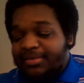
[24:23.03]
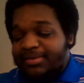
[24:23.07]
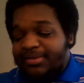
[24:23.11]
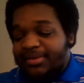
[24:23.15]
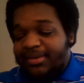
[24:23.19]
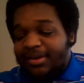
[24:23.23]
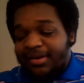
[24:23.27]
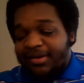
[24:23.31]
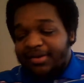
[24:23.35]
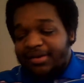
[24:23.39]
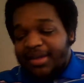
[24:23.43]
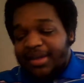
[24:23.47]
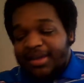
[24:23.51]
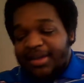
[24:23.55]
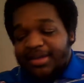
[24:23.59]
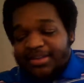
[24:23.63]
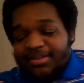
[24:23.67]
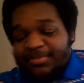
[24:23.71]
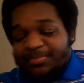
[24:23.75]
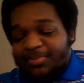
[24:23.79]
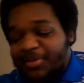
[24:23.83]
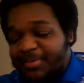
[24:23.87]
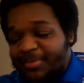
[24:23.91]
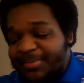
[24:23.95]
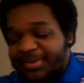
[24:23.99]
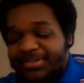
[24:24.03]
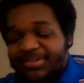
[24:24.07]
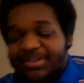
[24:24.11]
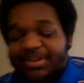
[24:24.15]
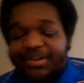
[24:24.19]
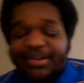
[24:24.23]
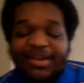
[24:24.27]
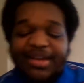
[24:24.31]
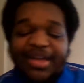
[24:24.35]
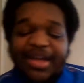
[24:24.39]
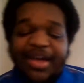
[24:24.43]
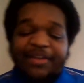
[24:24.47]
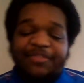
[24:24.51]
So yeah, that's pretty much
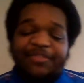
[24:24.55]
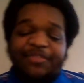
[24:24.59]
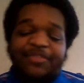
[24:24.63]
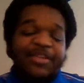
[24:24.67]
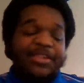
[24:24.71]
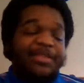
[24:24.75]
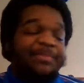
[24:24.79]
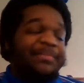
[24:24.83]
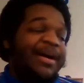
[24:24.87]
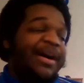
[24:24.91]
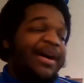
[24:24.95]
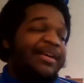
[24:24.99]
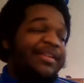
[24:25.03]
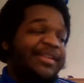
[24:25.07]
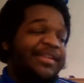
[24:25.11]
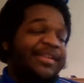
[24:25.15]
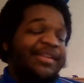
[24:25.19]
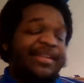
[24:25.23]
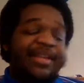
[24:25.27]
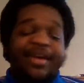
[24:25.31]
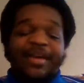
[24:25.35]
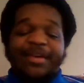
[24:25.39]
all I got to feel about it.